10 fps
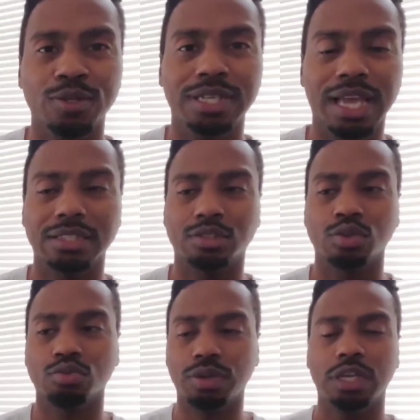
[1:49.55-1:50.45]
Yes,
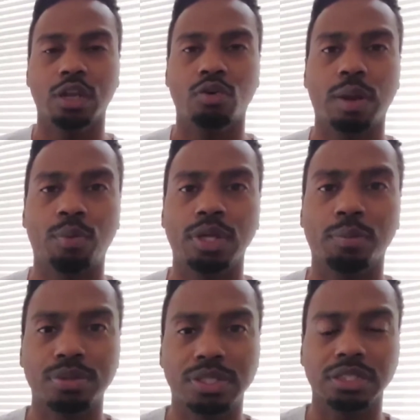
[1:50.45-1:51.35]
to reload up on your
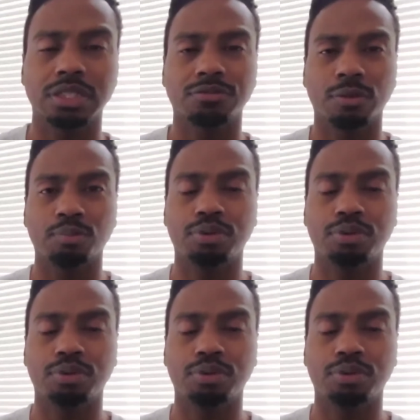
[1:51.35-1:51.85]
position from